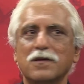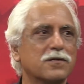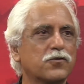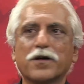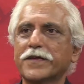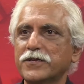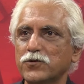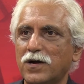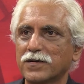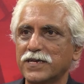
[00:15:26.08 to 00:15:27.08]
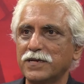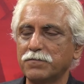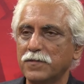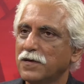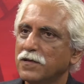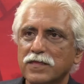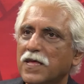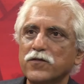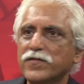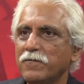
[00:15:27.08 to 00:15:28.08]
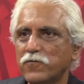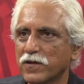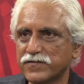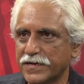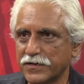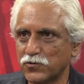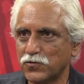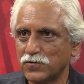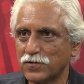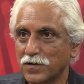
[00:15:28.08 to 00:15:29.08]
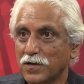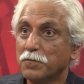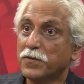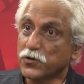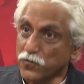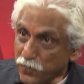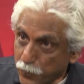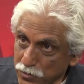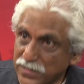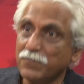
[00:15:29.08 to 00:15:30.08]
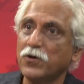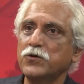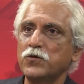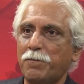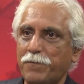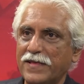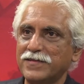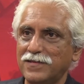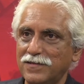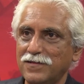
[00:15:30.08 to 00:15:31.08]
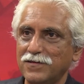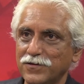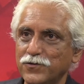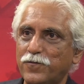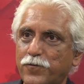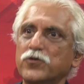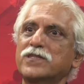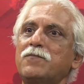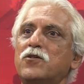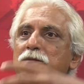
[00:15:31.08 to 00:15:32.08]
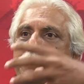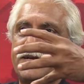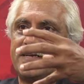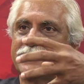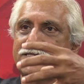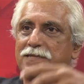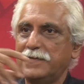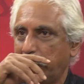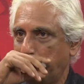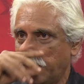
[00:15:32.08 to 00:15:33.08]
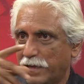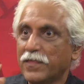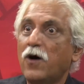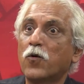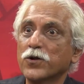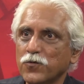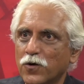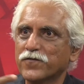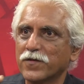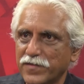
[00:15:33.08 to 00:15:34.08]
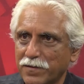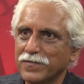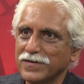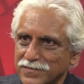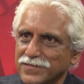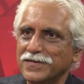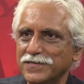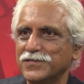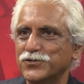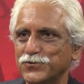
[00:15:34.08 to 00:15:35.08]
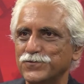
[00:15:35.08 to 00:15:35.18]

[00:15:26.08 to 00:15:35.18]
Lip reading: talking to our team, none of them would have said no. But you've put them onto a panel, you've put them on a pedestal, now what do you want from them is really the issue.